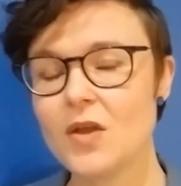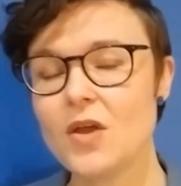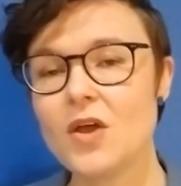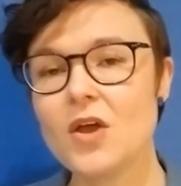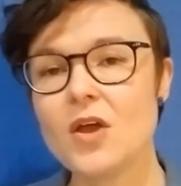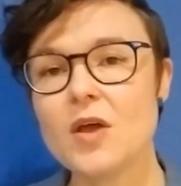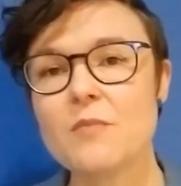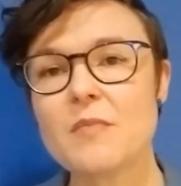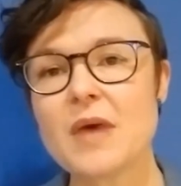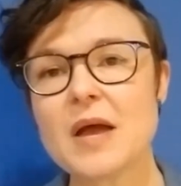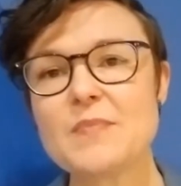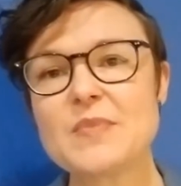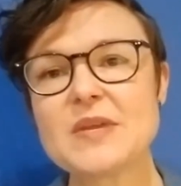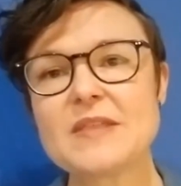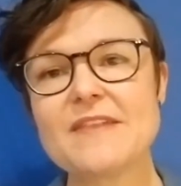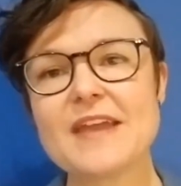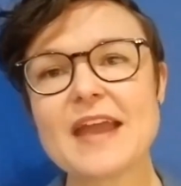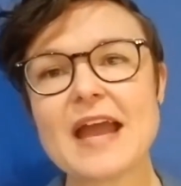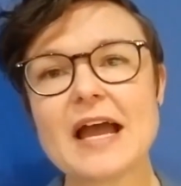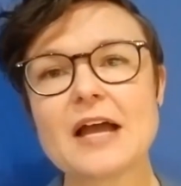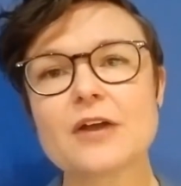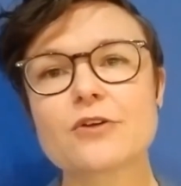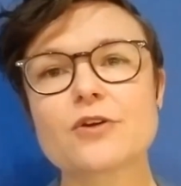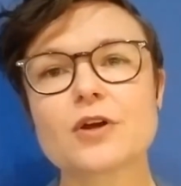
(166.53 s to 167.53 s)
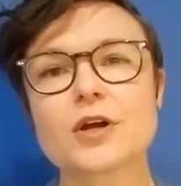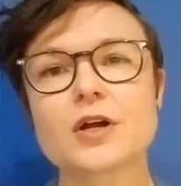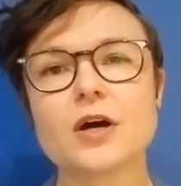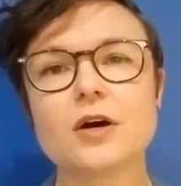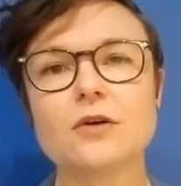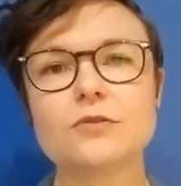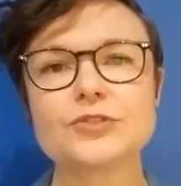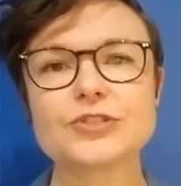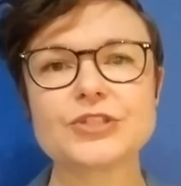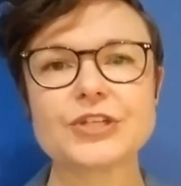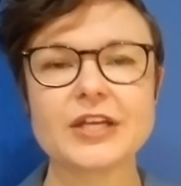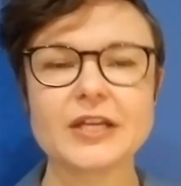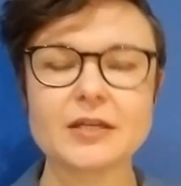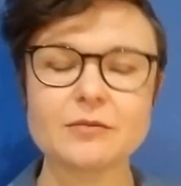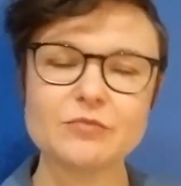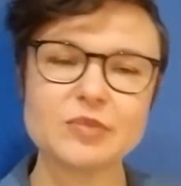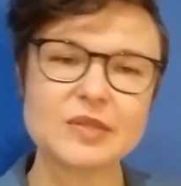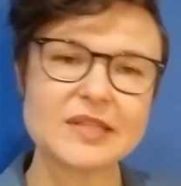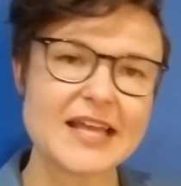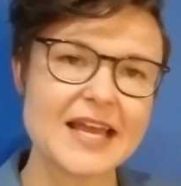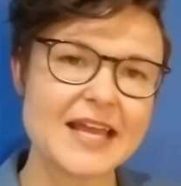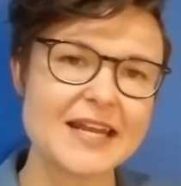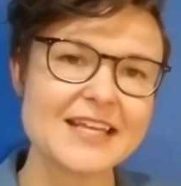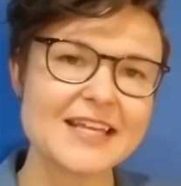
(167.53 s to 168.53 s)
Might be the agriculture and
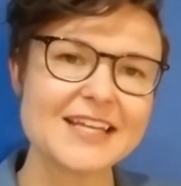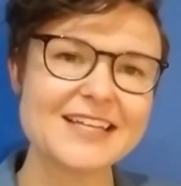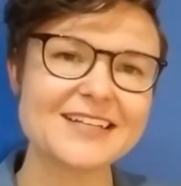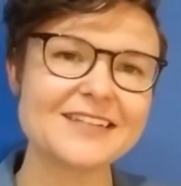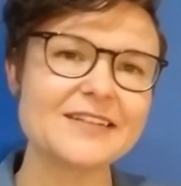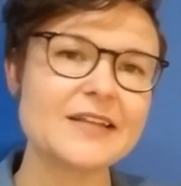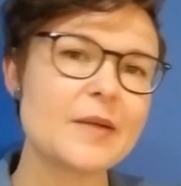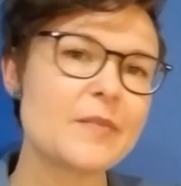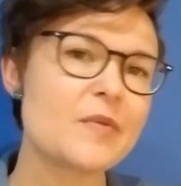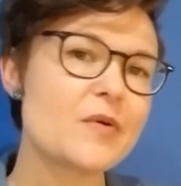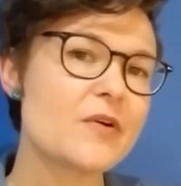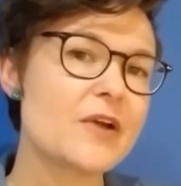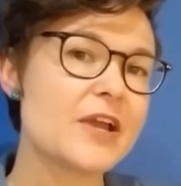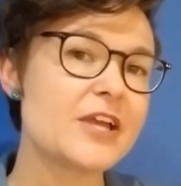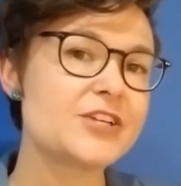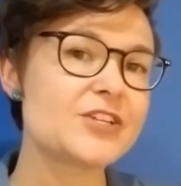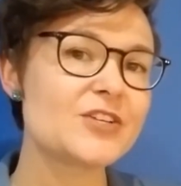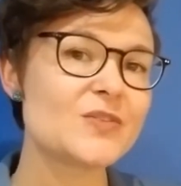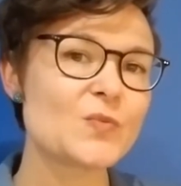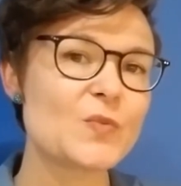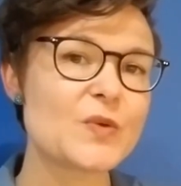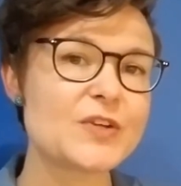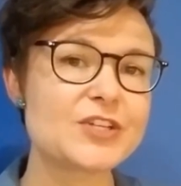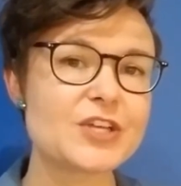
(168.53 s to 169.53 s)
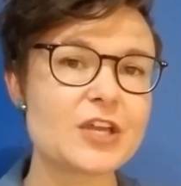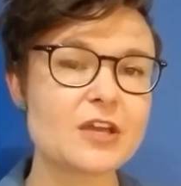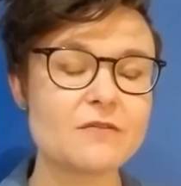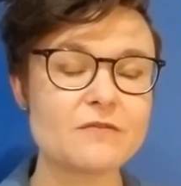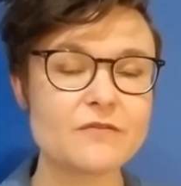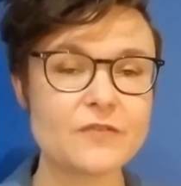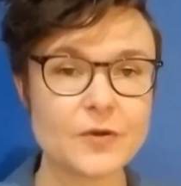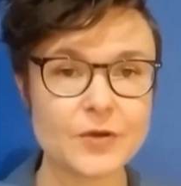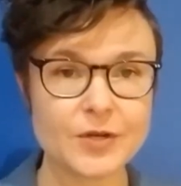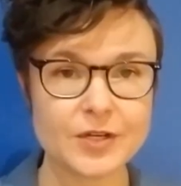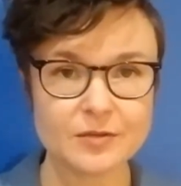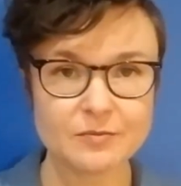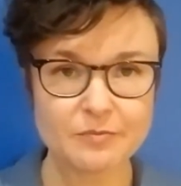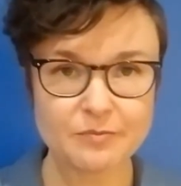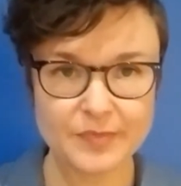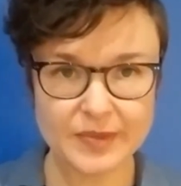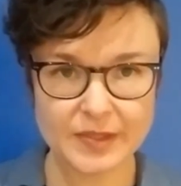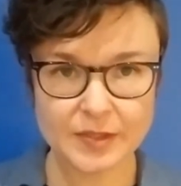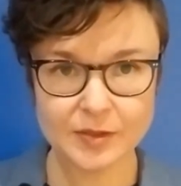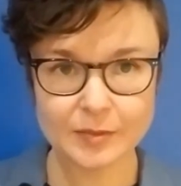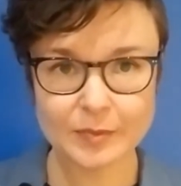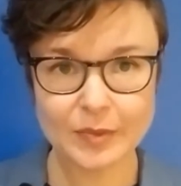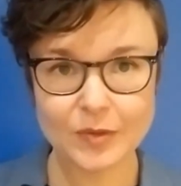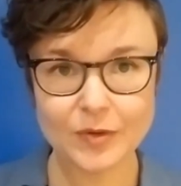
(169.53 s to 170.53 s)
planning collaboration which converted
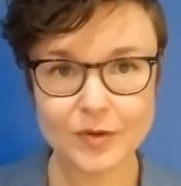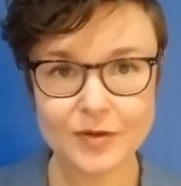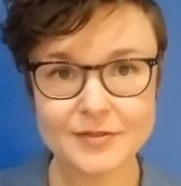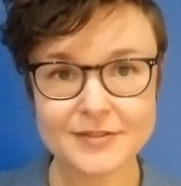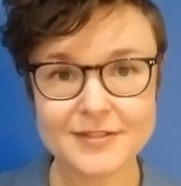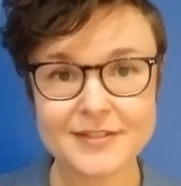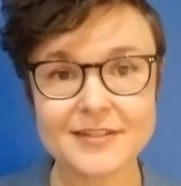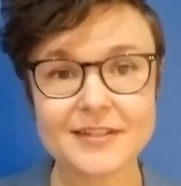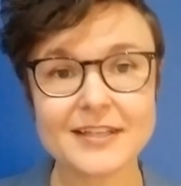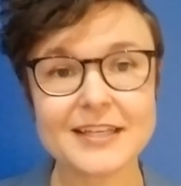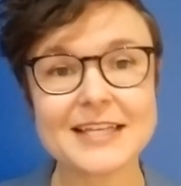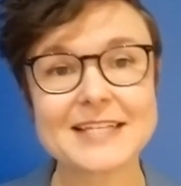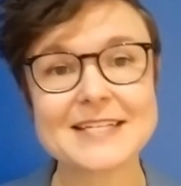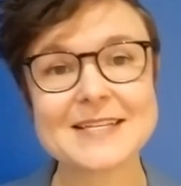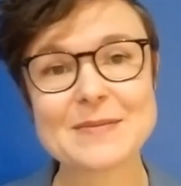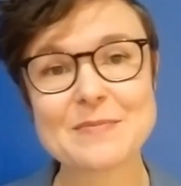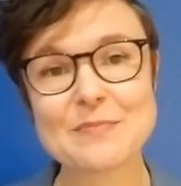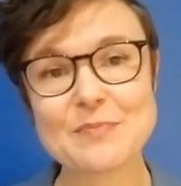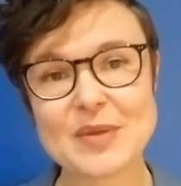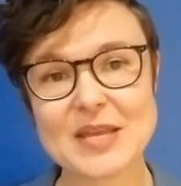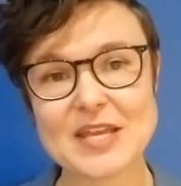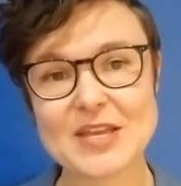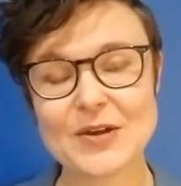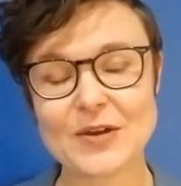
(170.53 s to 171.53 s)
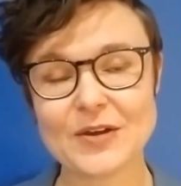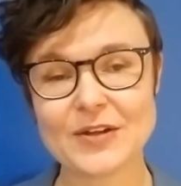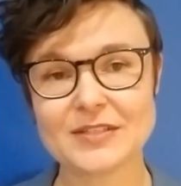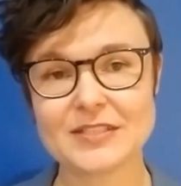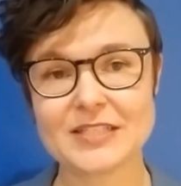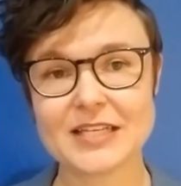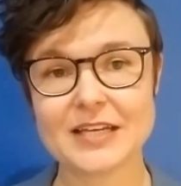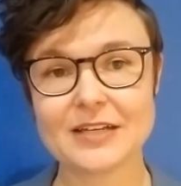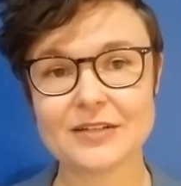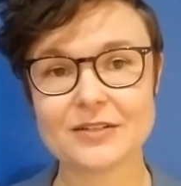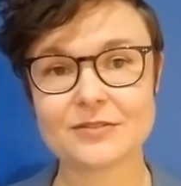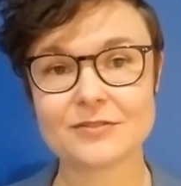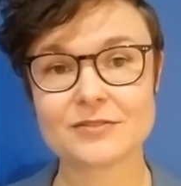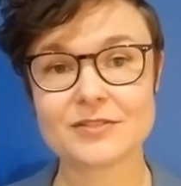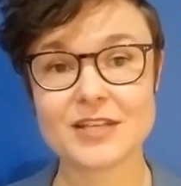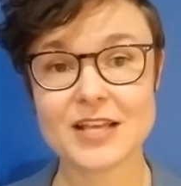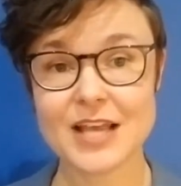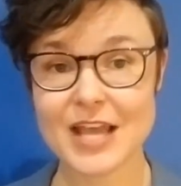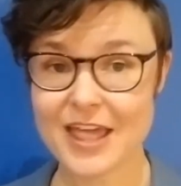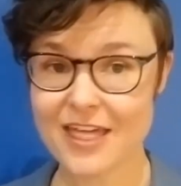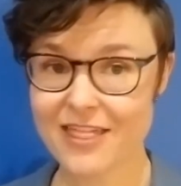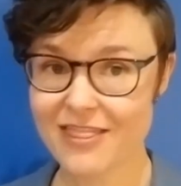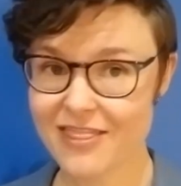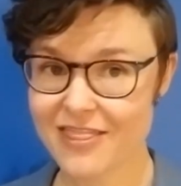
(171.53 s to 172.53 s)
billboards into bee hotels,
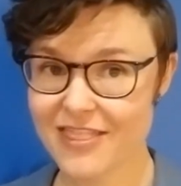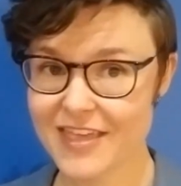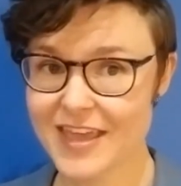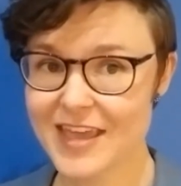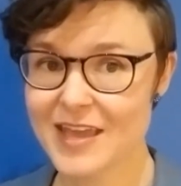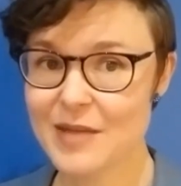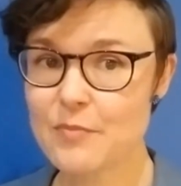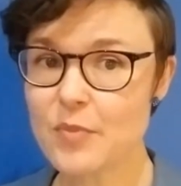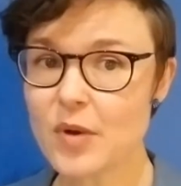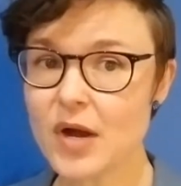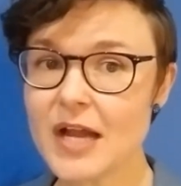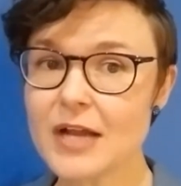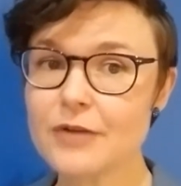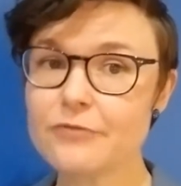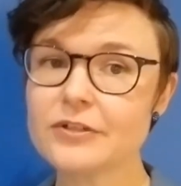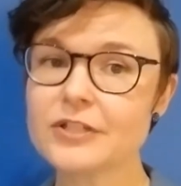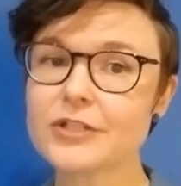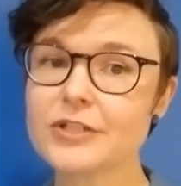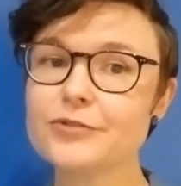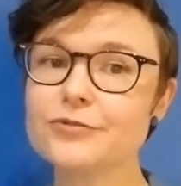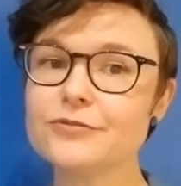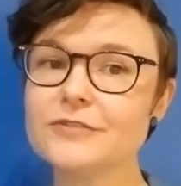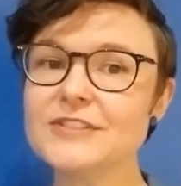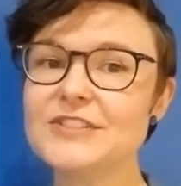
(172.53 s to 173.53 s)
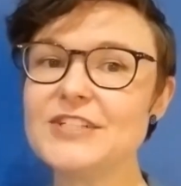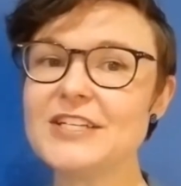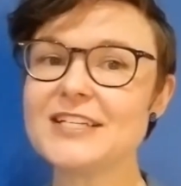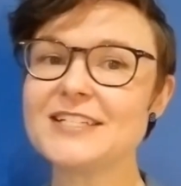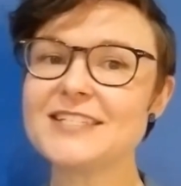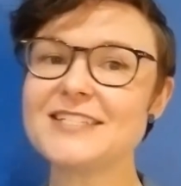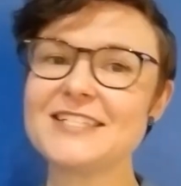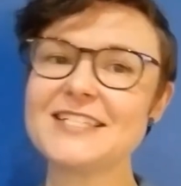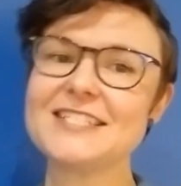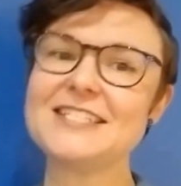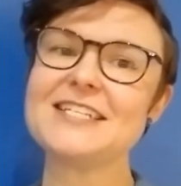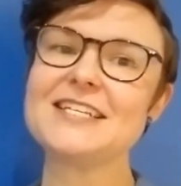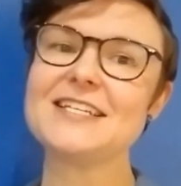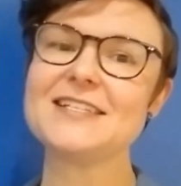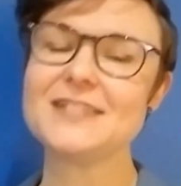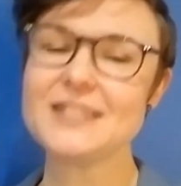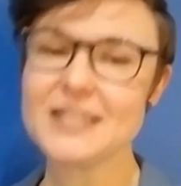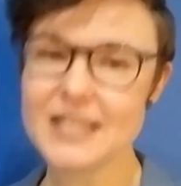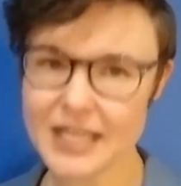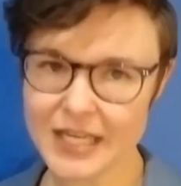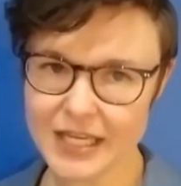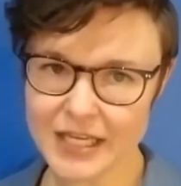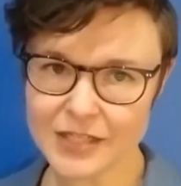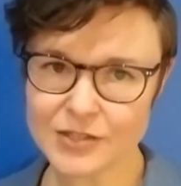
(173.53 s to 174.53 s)
thereby recruiting cities
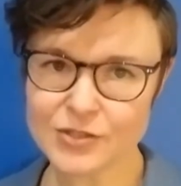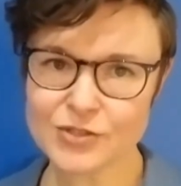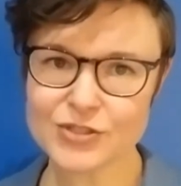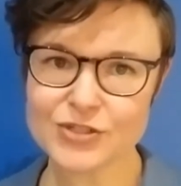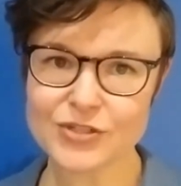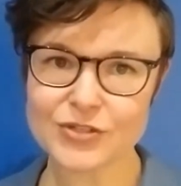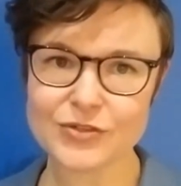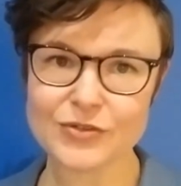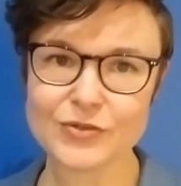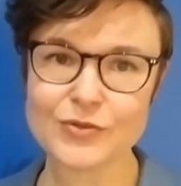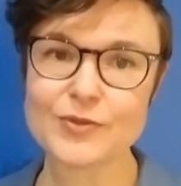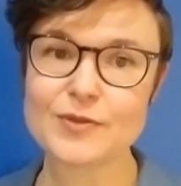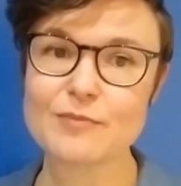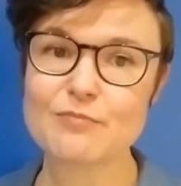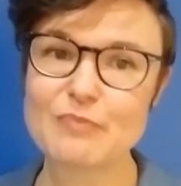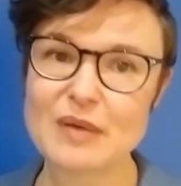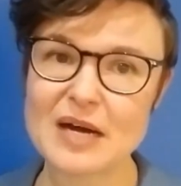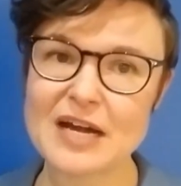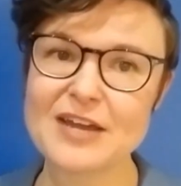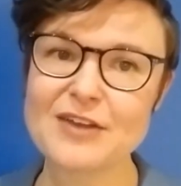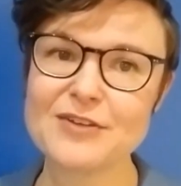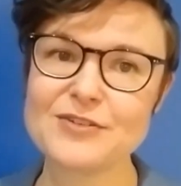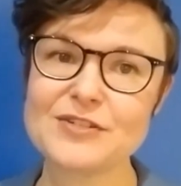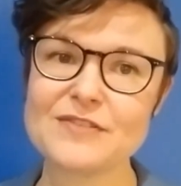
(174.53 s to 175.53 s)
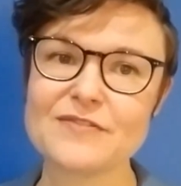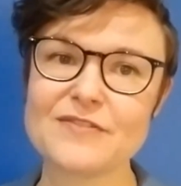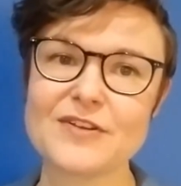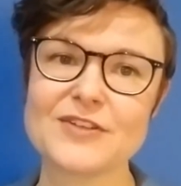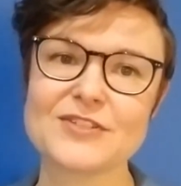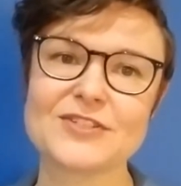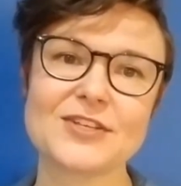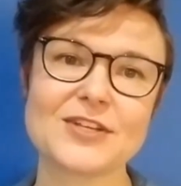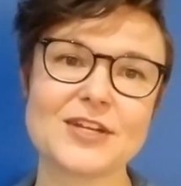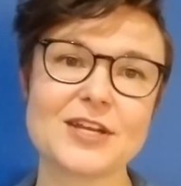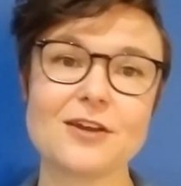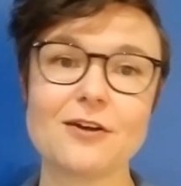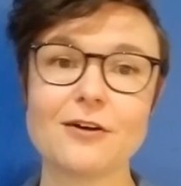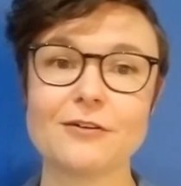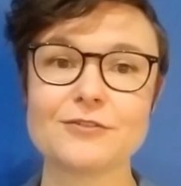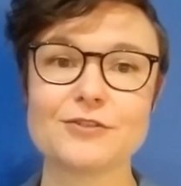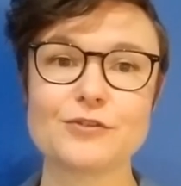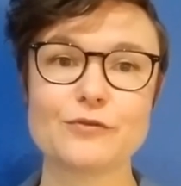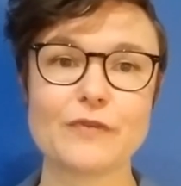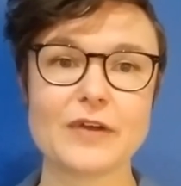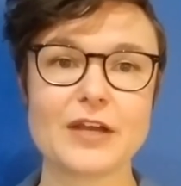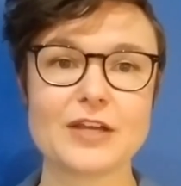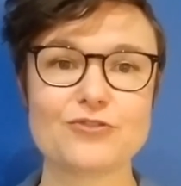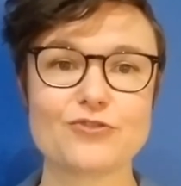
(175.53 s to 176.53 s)
into the biodiversity
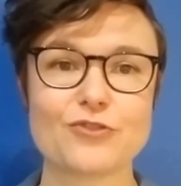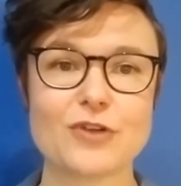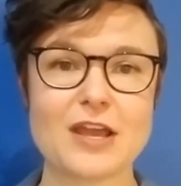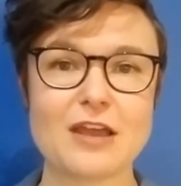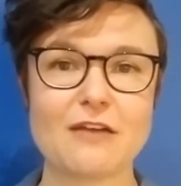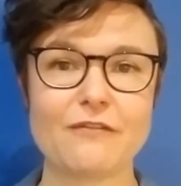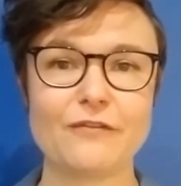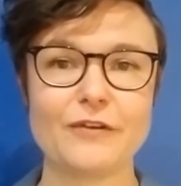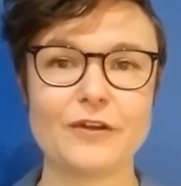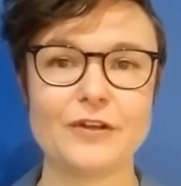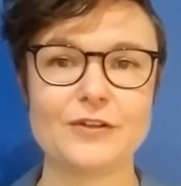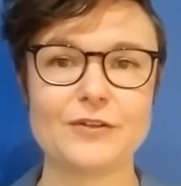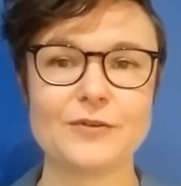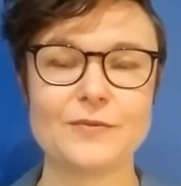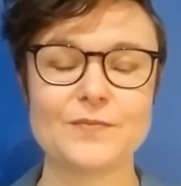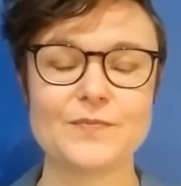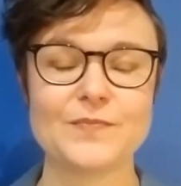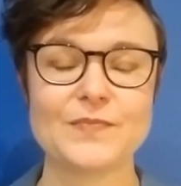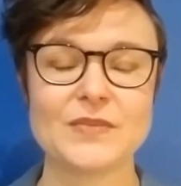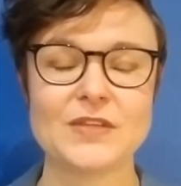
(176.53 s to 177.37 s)
conservation effort.